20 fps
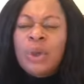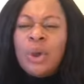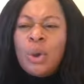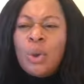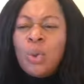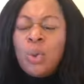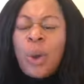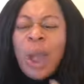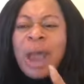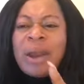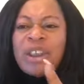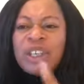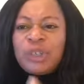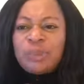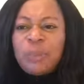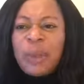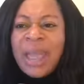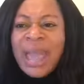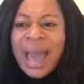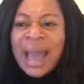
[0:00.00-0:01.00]
Where is
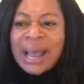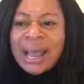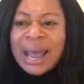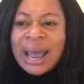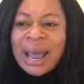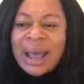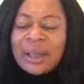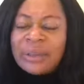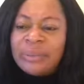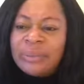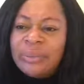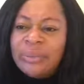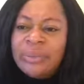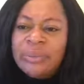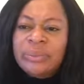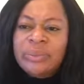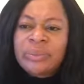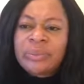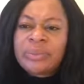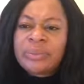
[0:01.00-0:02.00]
Bianca?
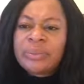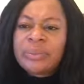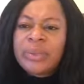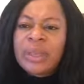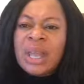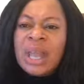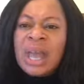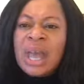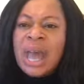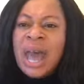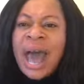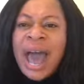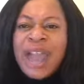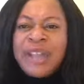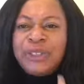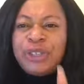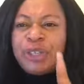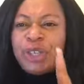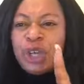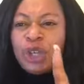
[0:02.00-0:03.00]

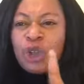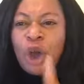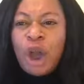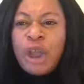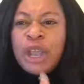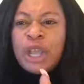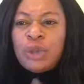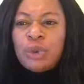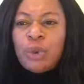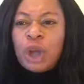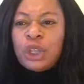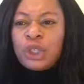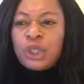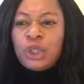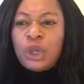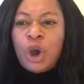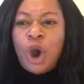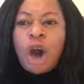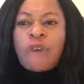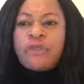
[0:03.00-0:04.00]
I didn't know it was
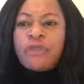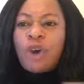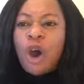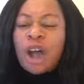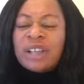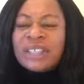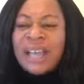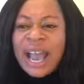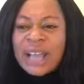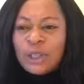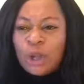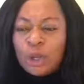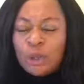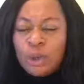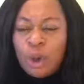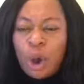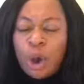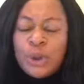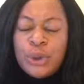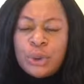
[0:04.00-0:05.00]
you. Of course, I don't
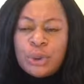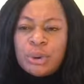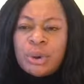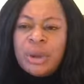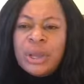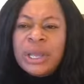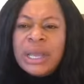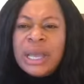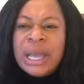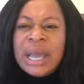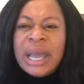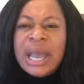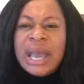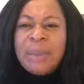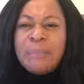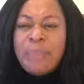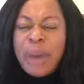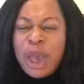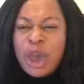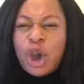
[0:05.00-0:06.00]
know you.
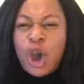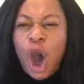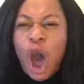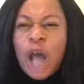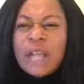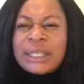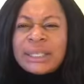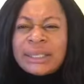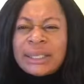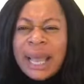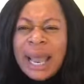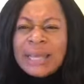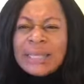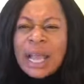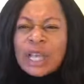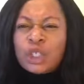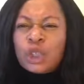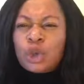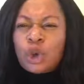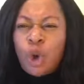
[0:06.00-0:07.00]
But God said
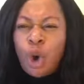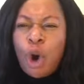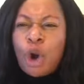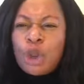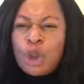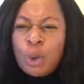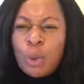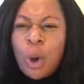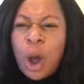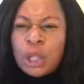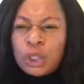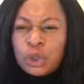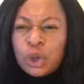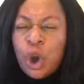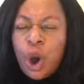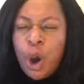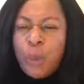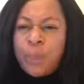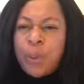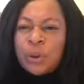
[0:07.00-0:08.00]
the school you want to
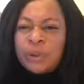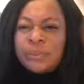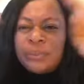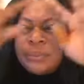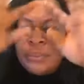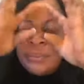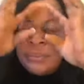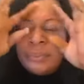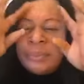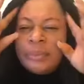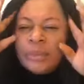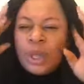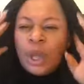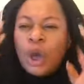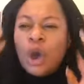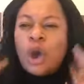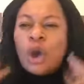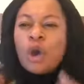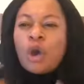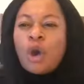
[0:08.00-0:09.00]
open.
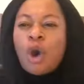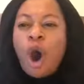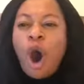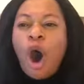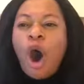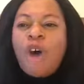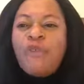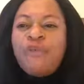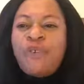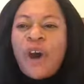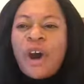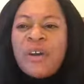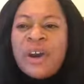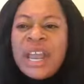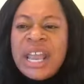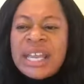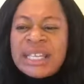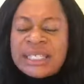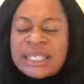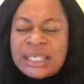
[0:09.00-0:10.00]
Go for
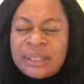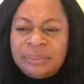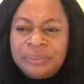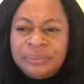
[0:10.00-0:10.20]
it.